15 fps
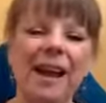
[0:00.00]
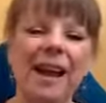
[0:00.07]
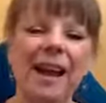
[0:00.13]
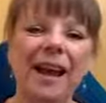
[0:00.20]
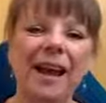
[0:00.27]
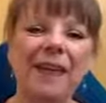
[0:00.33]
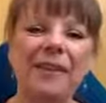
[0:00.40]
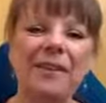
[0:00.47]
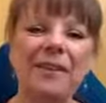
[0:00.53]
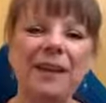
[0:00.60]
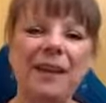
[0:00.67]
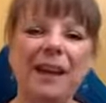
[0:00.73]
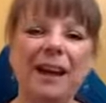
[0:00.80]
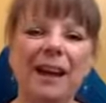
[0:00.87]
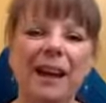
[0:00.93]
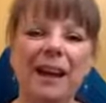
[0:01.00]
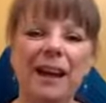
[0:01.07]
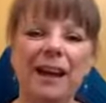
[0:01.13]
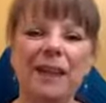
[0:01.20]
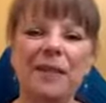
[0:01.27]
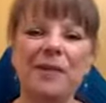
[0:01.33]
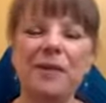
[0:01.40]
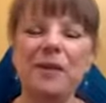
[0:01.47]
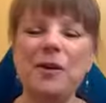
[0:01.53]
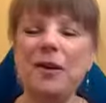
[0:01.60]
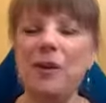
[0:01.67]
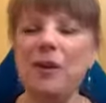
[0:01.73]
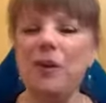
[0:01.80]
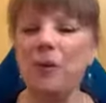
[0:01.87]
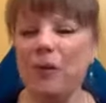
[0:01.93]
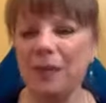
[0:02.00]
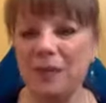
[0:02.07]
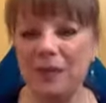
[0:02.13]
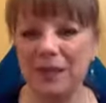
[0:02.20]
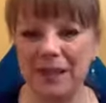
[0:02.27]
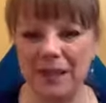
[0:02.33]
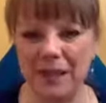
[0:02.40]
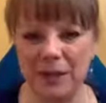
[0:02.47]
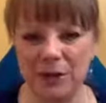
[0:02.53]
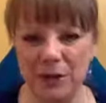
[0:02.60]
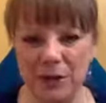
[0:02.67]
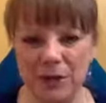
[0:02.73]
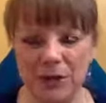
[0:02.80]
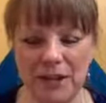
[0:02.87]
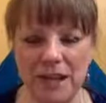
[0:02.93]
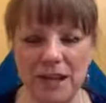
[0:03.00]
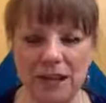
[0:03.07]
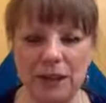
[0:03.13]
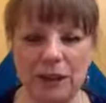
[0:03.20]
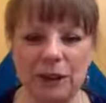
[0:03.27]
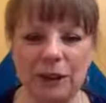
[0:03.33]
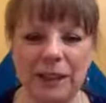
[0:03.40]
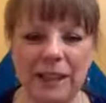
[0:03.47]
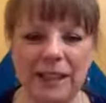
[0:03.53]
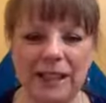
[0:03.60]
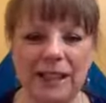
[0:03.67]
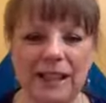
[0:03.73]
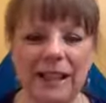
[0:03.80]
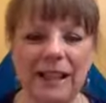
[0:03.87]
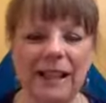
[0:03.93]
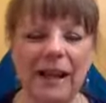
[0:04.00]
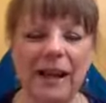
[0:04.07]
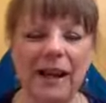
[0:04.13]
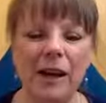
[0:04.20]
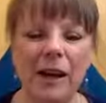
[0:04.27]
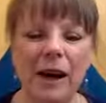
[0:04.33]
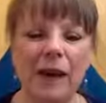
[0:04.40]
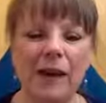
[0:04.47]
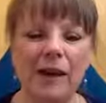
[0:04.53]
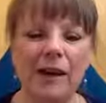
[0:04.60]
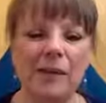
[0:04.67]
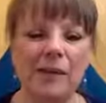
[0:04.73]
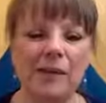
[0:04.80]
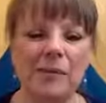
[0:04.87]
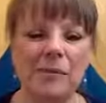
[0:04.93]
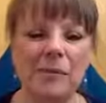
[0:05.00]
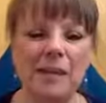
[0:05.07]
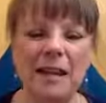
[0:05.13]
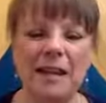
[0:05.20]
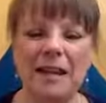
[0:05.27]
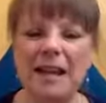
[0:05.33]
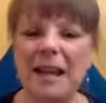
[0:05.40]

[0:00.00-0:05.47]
And I know if you've taken training in